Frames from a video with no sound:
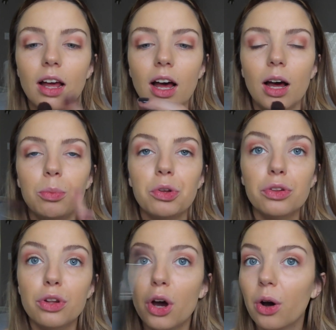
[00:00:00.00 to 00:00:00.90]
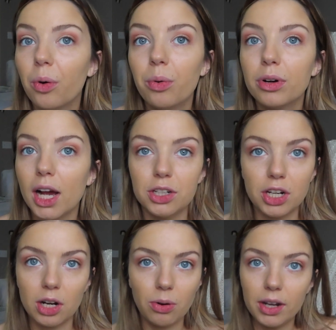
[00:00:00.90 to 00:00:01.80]
with no
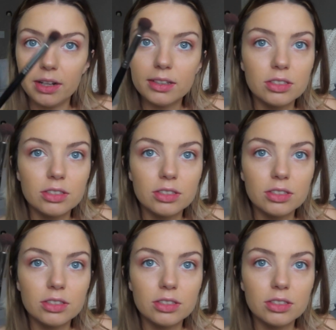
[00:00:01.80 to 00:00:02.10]
eyeshadow on it.